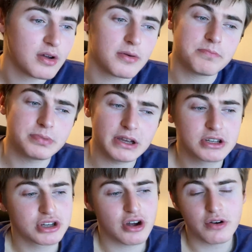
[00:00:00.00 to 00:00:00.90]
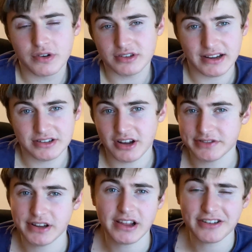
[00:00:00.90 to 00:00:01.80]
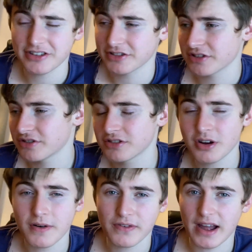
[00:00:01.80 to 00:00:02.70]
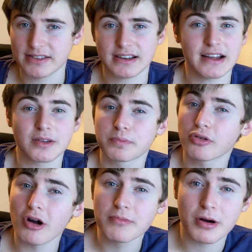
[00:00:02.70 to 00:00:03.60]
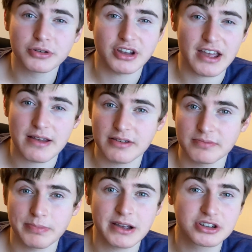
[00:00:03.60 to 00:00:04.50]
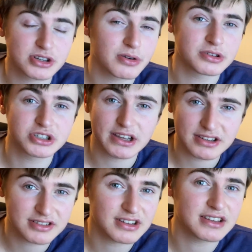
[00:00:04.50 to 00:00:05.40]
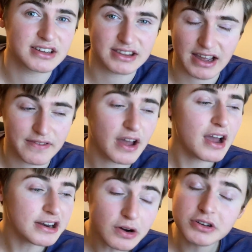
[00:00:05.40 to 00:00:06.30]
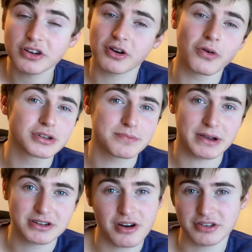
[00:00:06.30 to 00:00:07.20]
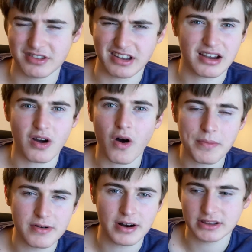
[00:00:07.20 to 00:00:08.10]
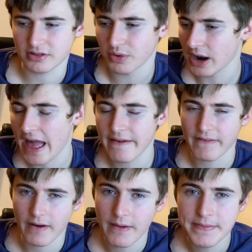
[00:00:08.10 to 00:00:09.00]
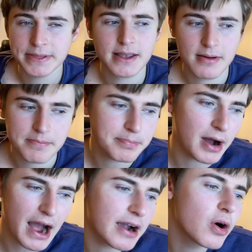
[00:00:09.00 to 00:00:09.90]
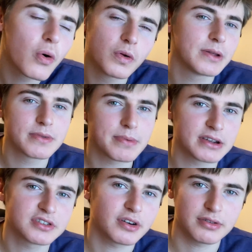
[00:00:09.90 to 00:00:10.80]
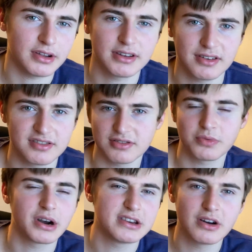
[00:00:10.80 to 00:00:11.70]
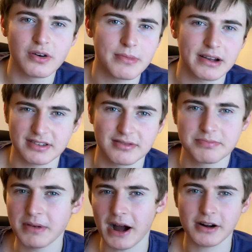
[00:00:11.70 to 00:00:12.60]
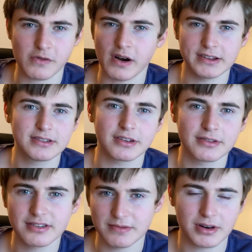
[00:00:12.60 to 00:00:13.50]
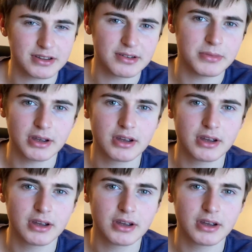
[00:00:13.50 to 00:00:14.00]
Big Show with Lance Archer. And Lance Archer's so athletic. The promos hit Big Show and Jake the Snake can have. I know he's not called the Big Show because it's like copyright or whatever. But I'm calling him the Big Show. Like, it's just what I know him as. Mark Wright don't seem right to me.